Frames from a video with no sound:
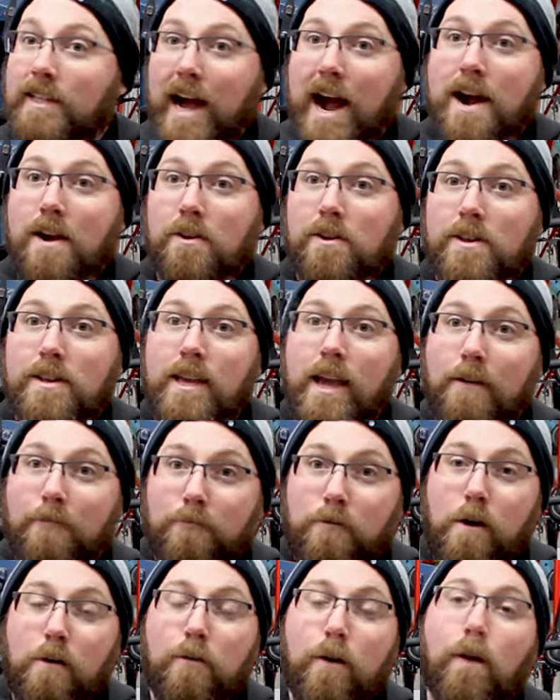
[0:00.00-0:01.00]
tire you can get
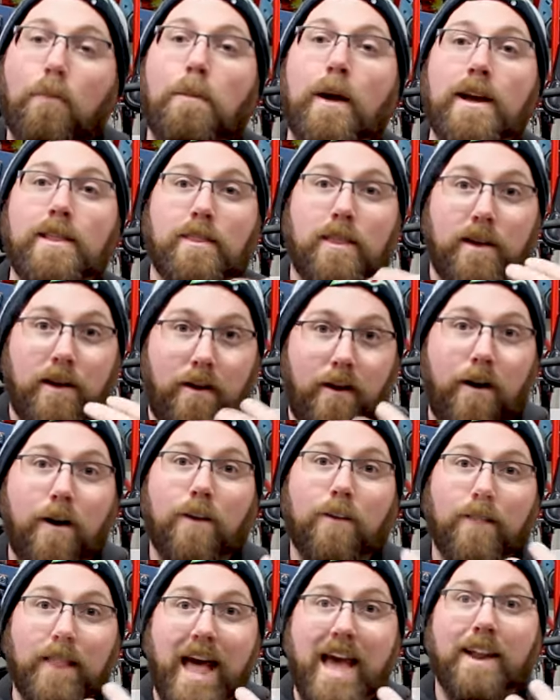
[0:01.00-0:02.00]
for a road bike. There
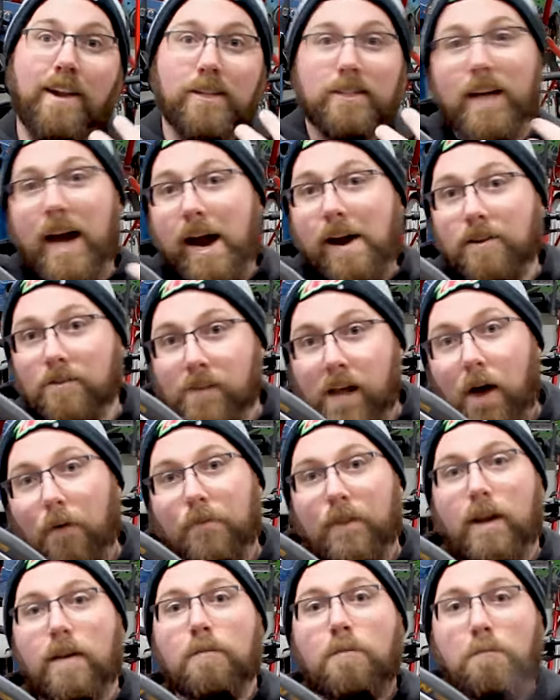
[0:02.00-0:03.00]
are lighter tires
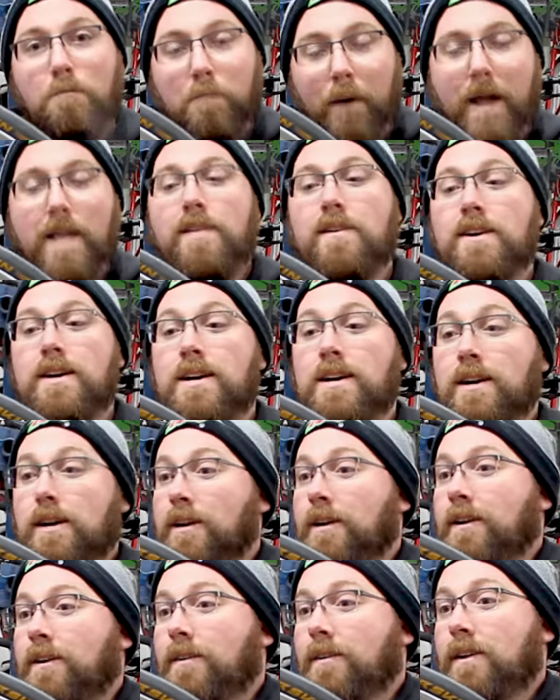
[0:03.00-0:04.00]
out there, but
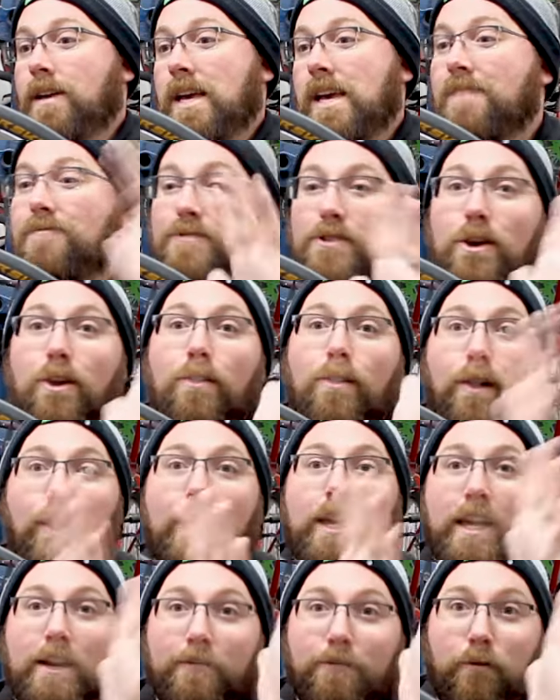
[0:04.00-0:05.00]
if you're
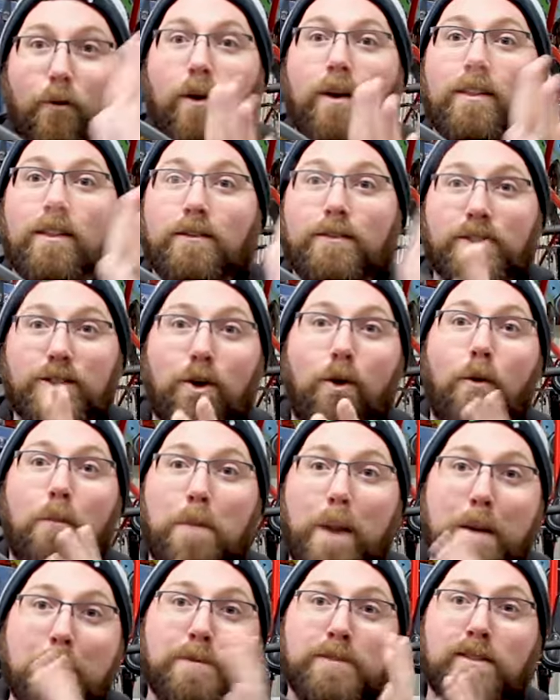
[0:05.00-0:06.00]
looking for the sole
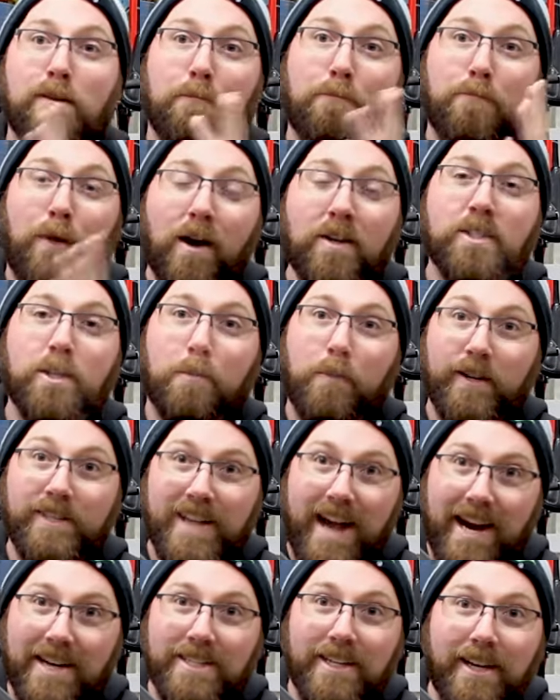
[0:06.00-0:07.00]
purpose of puncture
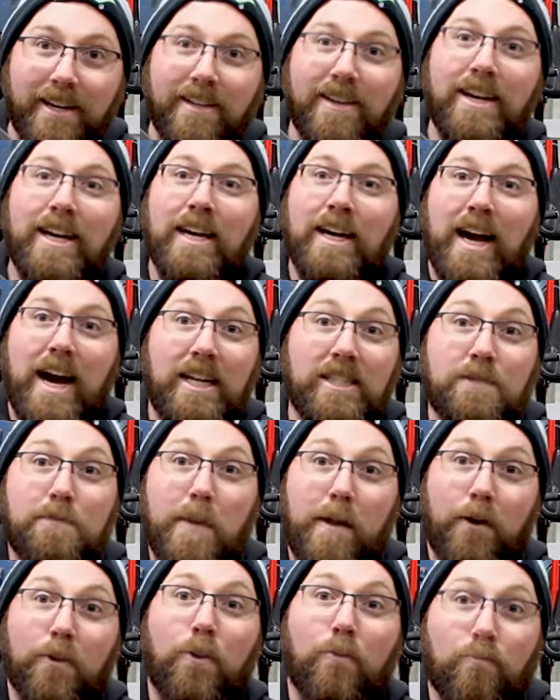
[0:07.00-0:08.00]
protection and just
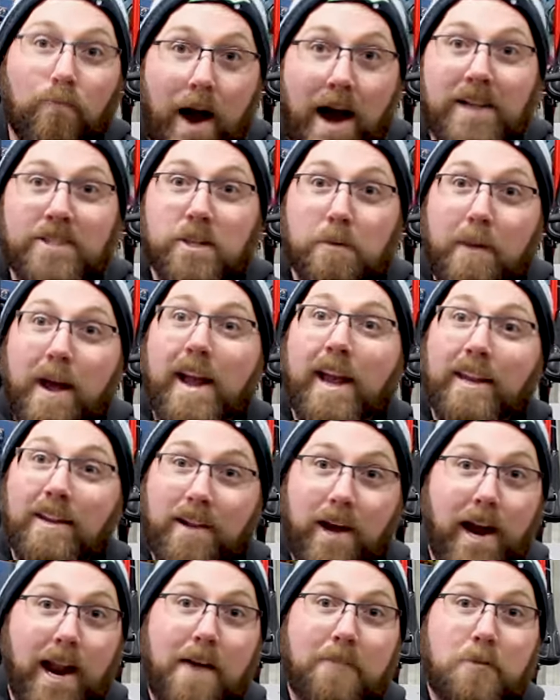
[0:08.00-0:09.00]
being able to ride your bike and
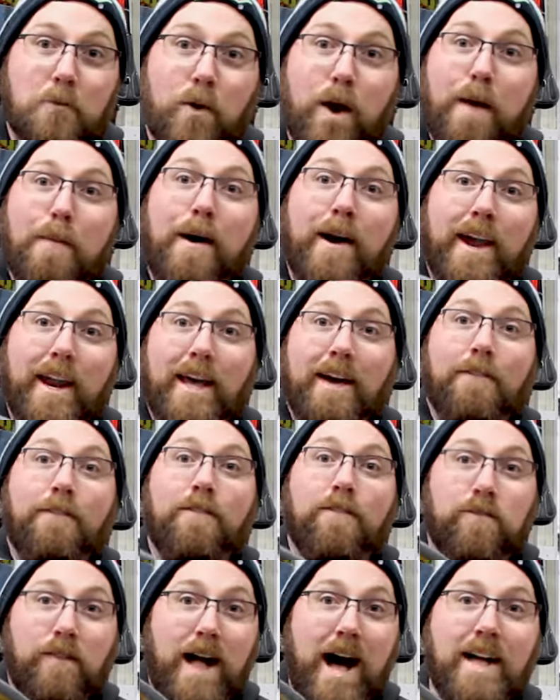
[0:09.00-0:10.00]
not have to worry about getting a
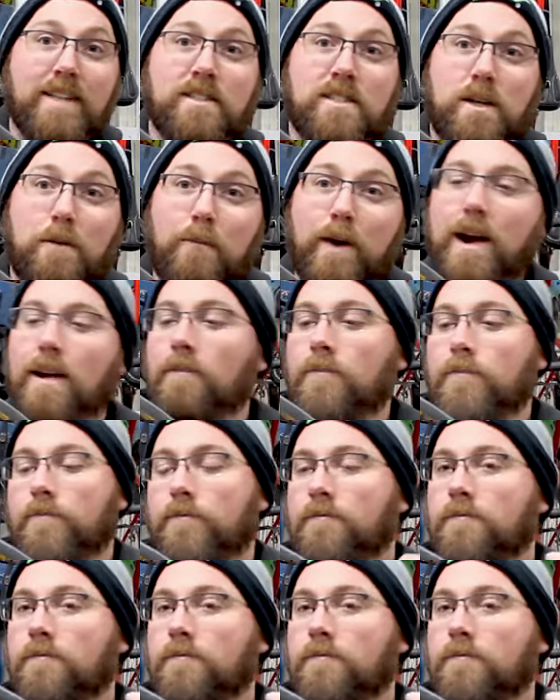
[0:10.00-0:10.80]
flat somewhere,